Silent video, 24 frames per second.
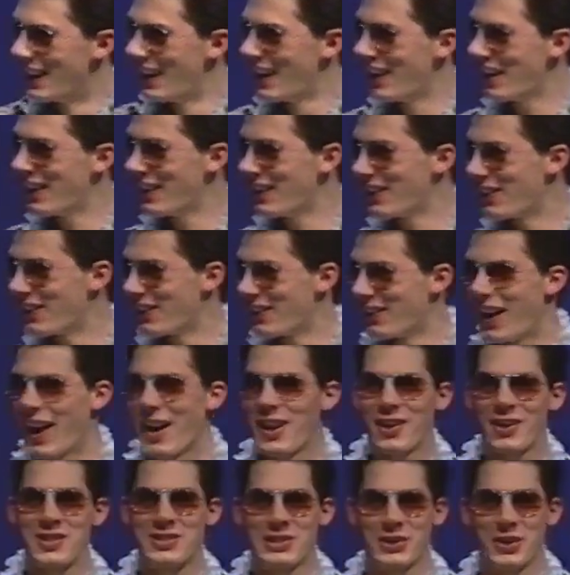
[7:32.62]
oh, I
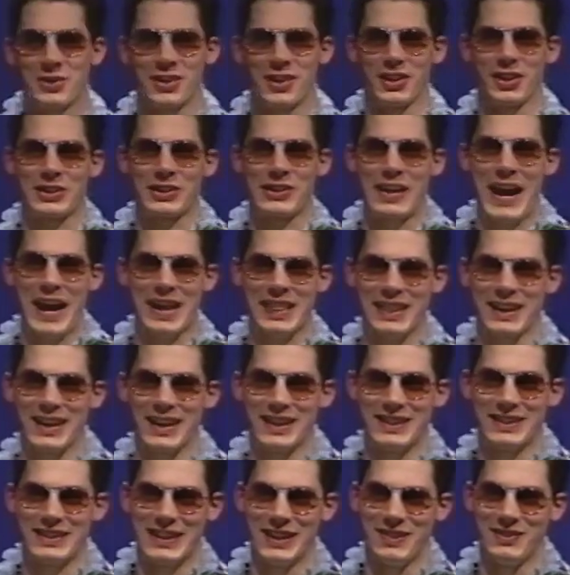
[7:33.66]
heard she was in the
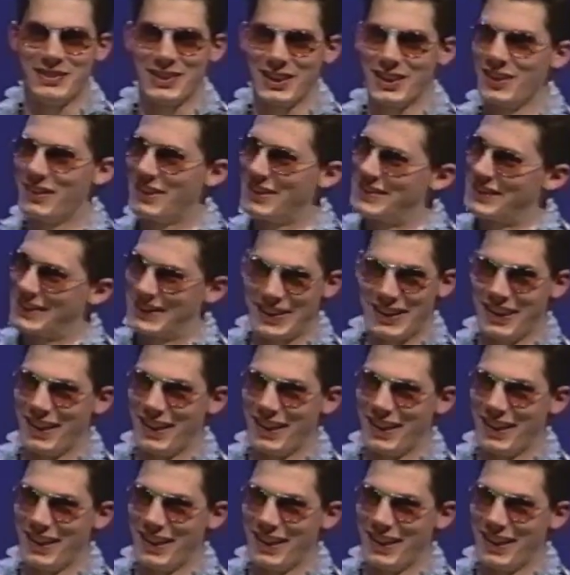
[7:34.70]
triathlon team too.